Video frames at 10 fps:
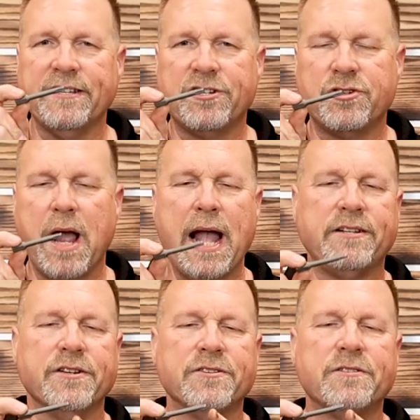
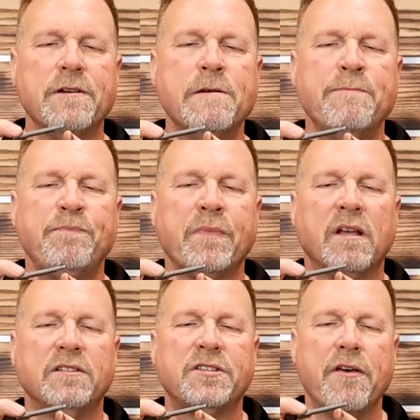extractors
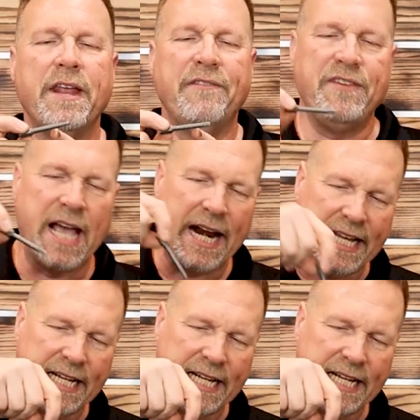so that if you got to